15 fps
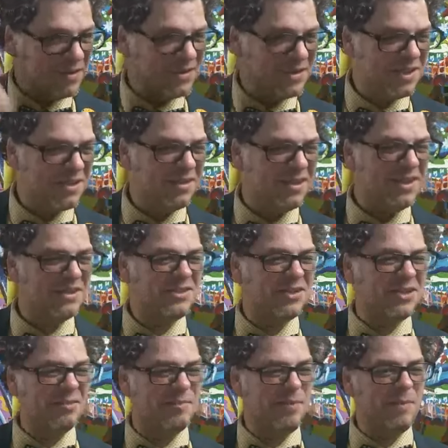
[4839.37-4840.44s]
So things to
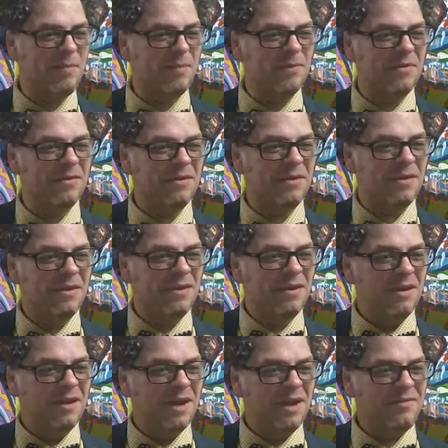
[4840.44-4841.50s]
get people.
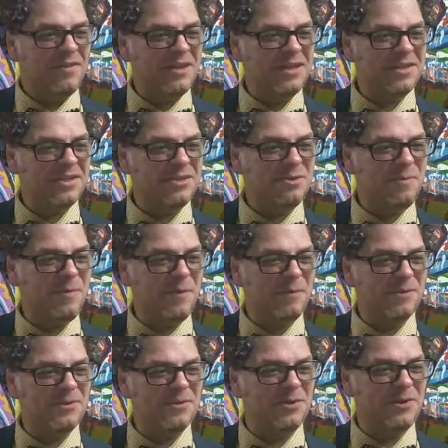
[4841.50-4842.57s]
I have things to do with
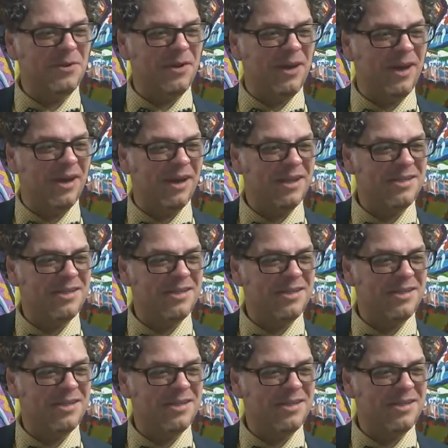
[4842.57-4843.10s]
people to annoy.